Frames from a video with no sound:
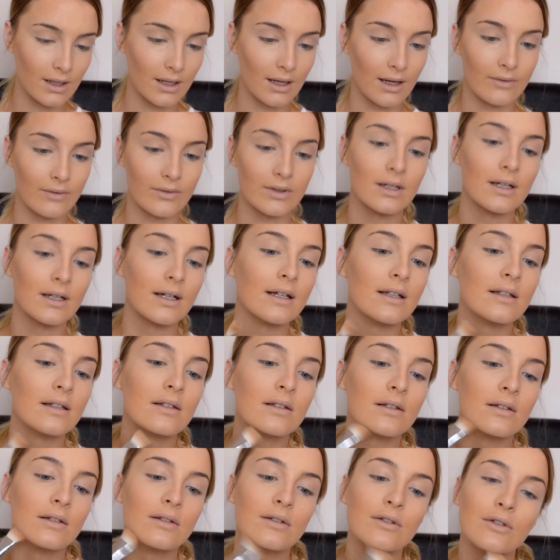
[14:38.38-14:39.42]
have a
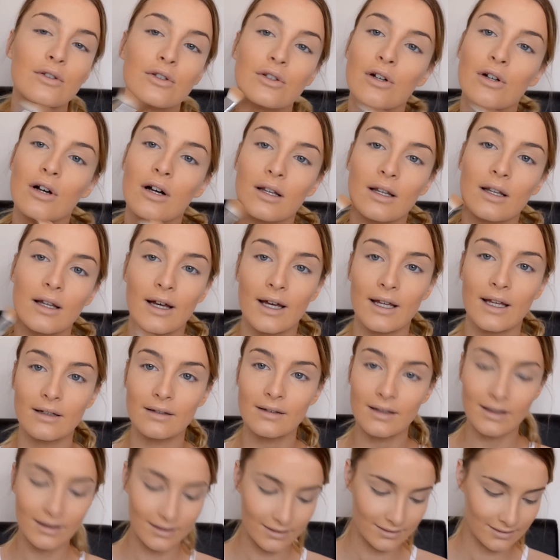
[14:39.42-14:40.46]
nice jawline.
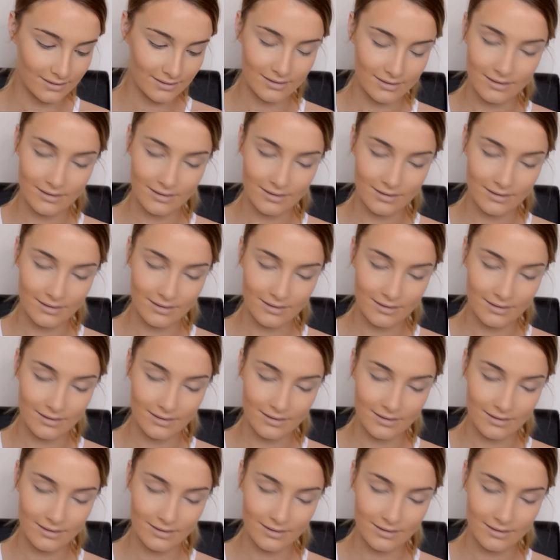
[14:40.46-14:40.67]
Then